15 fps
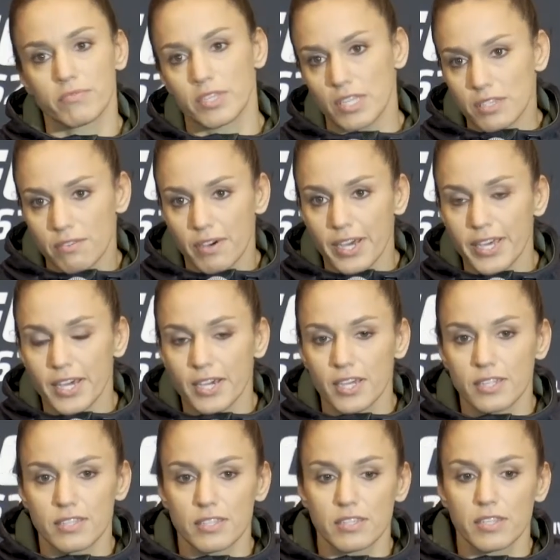That's why I
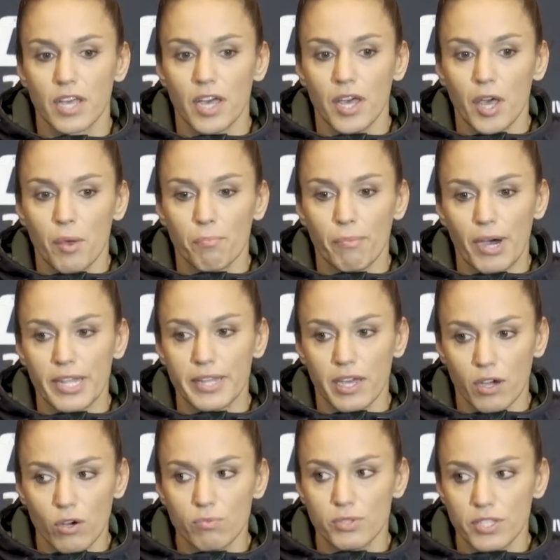had this. But I
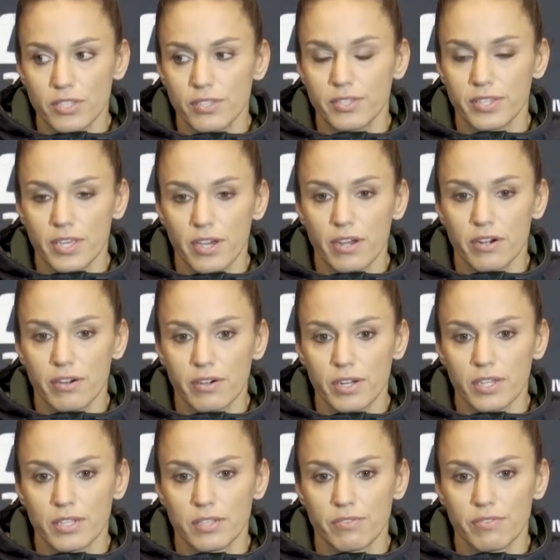hope this year
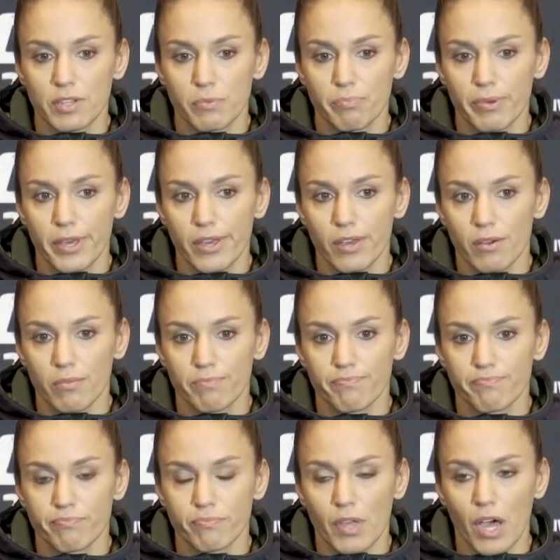it will be
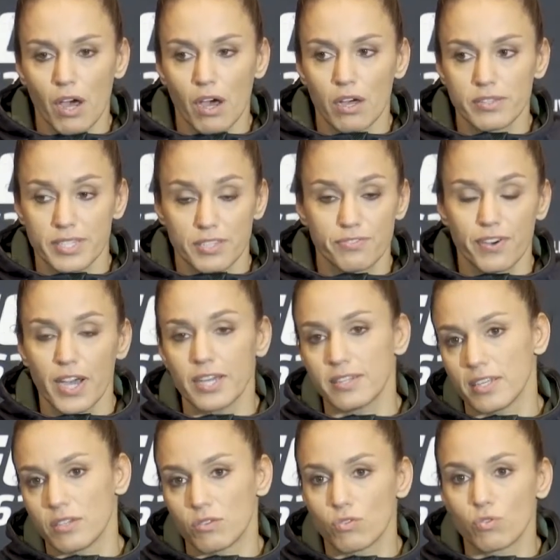this
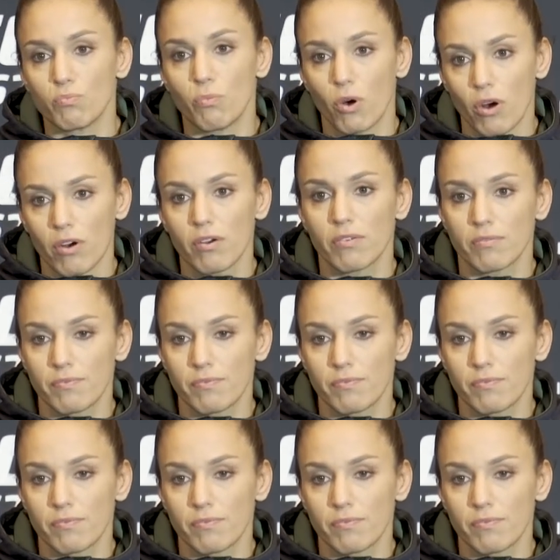fight and 2 more.